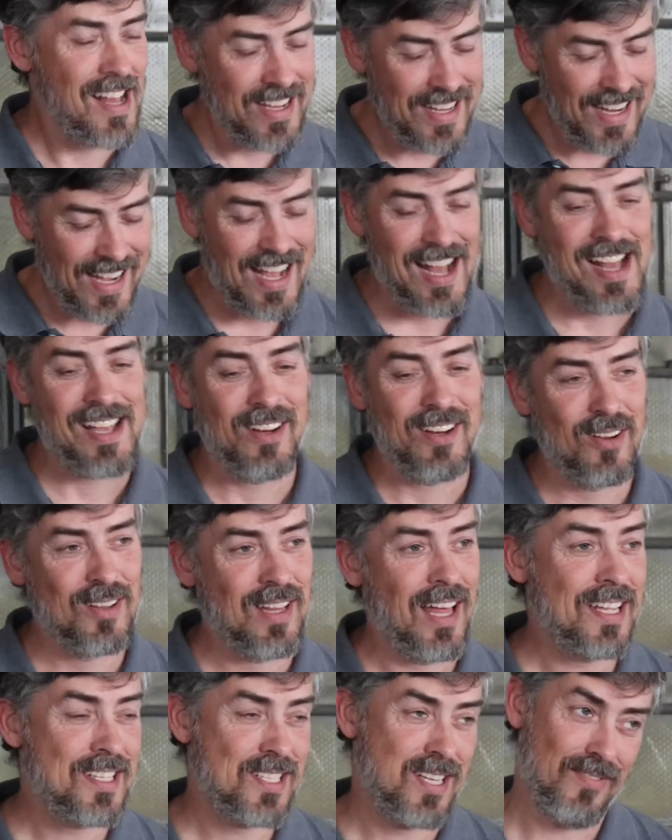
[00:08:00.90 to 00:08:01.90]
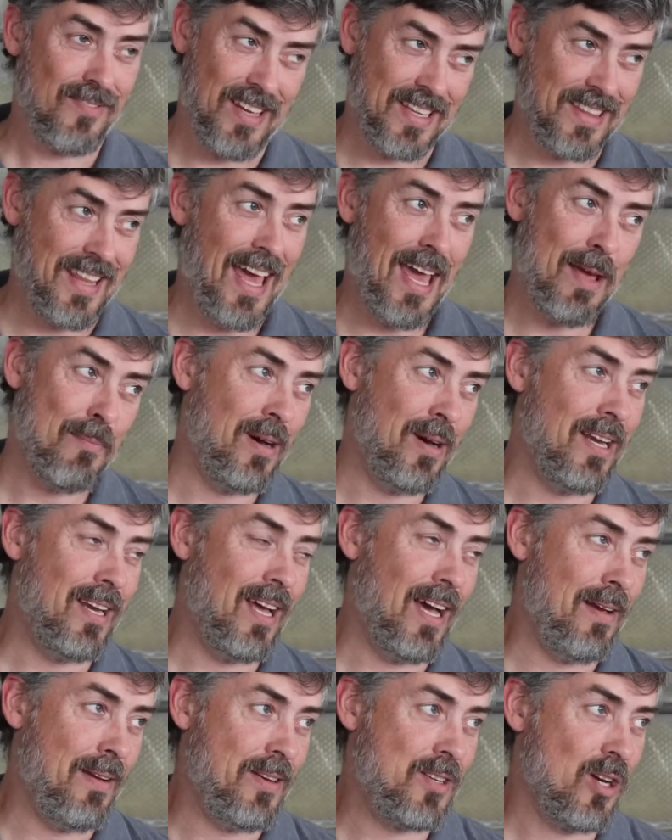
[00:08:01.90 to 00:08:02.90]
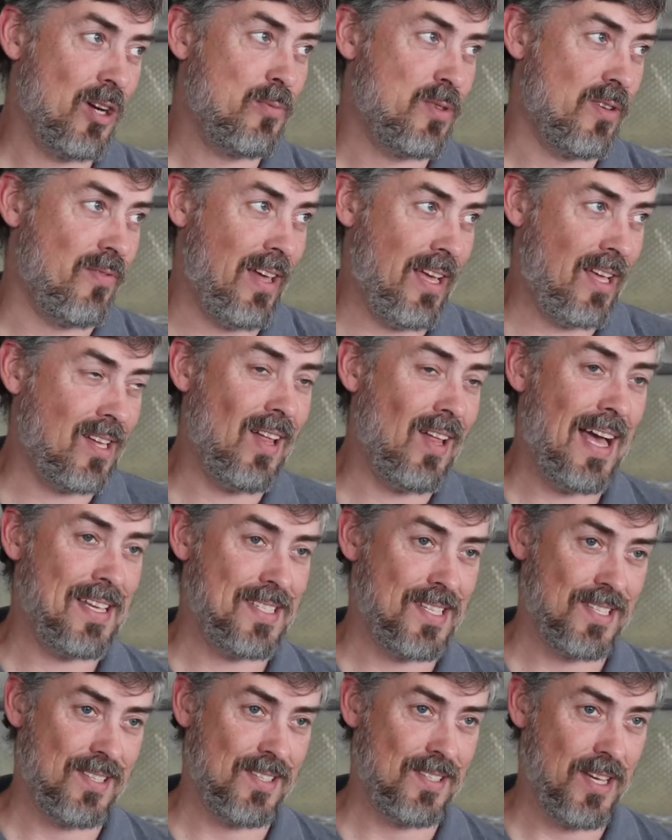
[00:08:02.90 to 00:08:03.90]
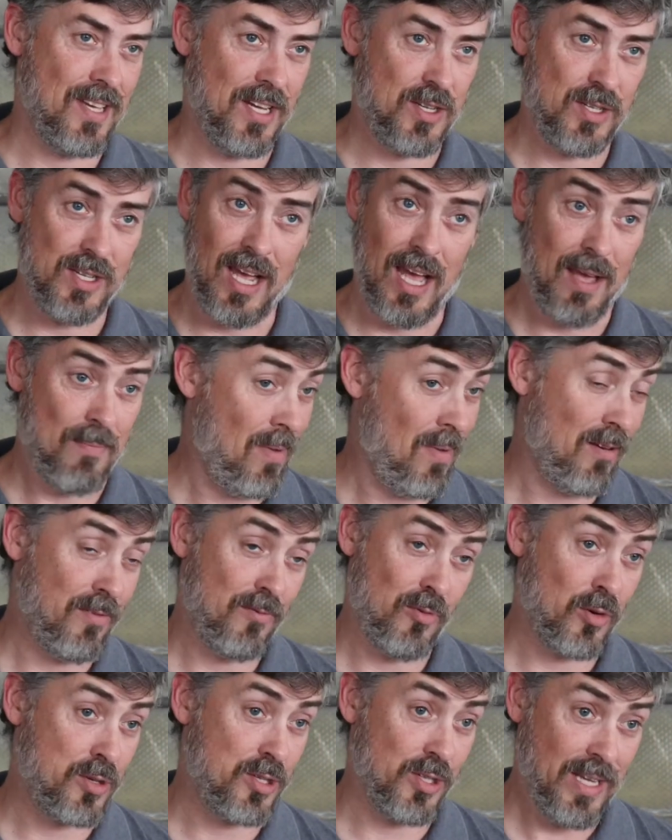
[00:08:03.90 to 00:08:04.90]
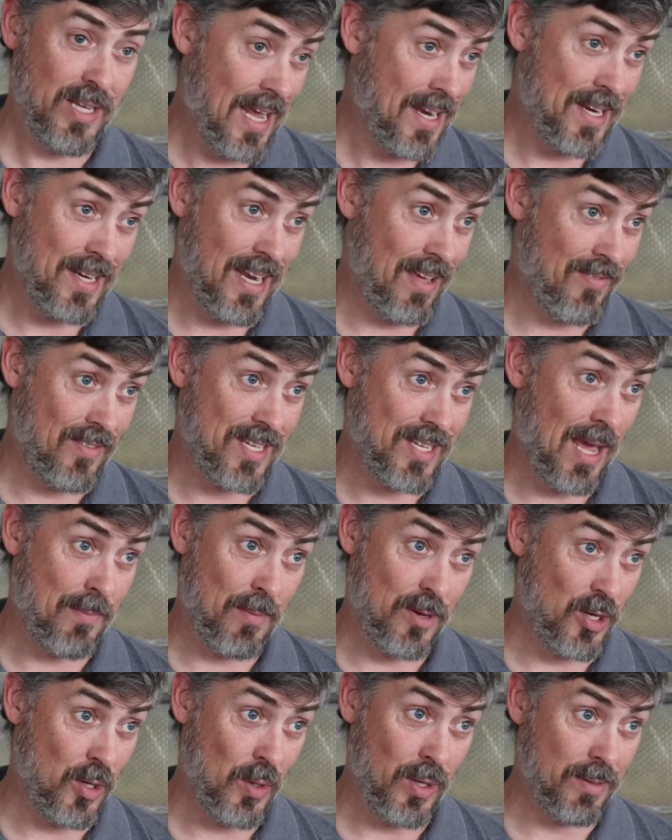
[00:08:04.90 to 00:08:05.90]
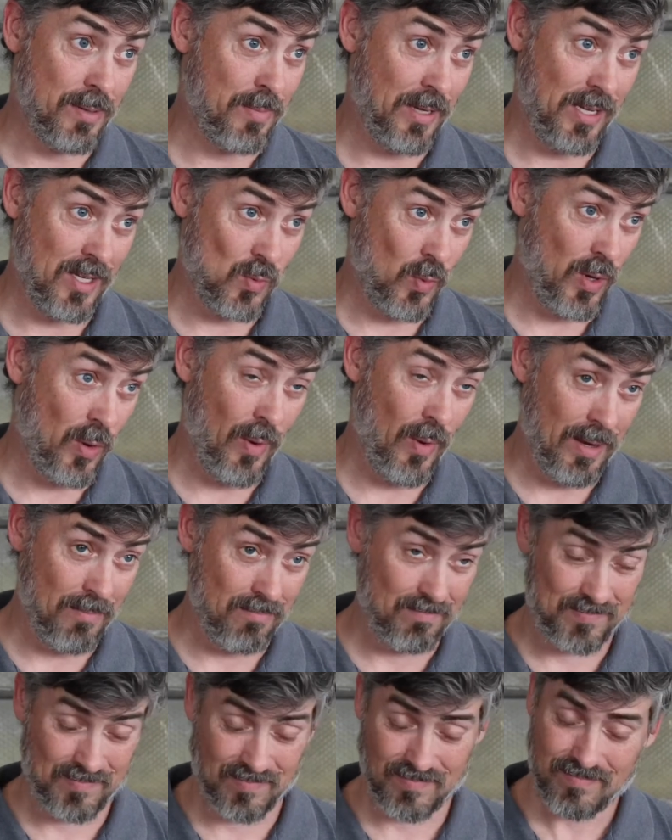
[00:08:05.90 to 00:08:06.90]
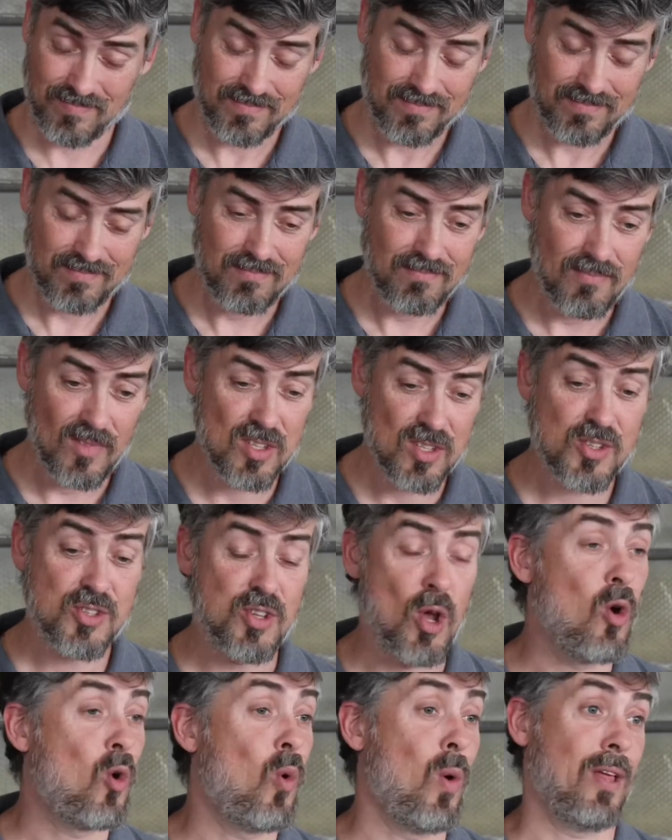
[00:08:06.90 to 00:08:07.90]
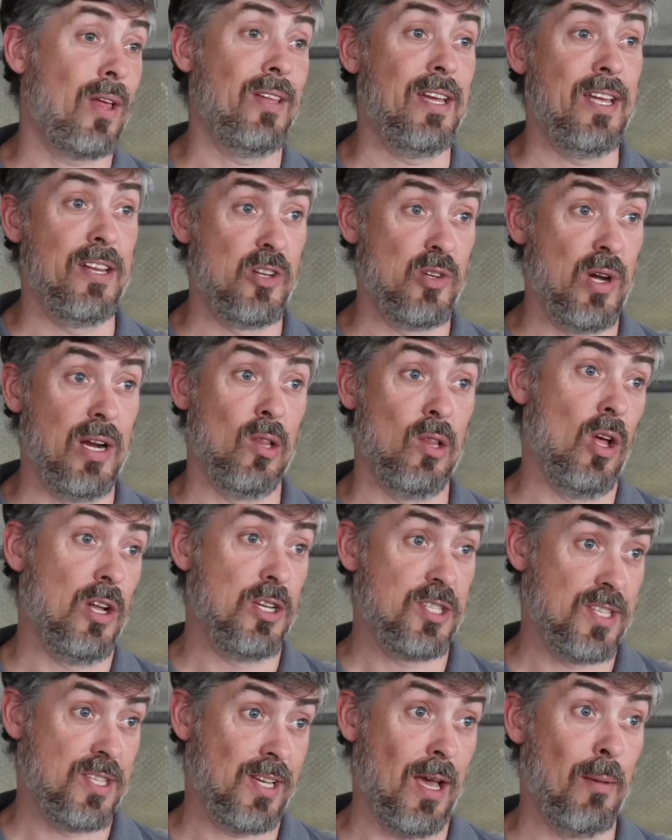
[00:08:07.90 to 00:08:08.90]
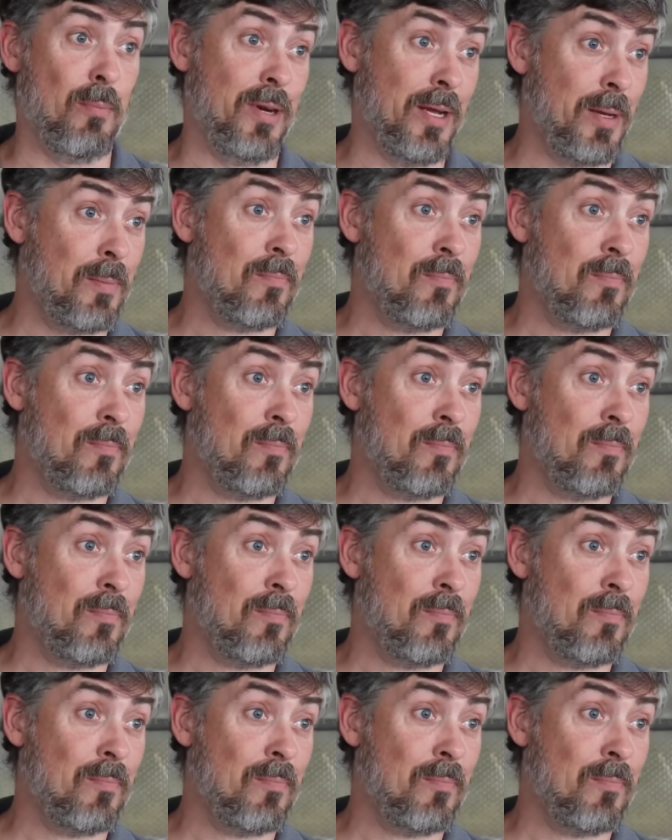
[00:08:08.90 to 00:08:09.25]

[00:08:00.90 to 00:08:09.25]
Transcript: Yeah, a lot of stuff like that. But in terms of classes and such, unfortunately, I didn't have the time to do it because we went so quickly into trying to launch this company.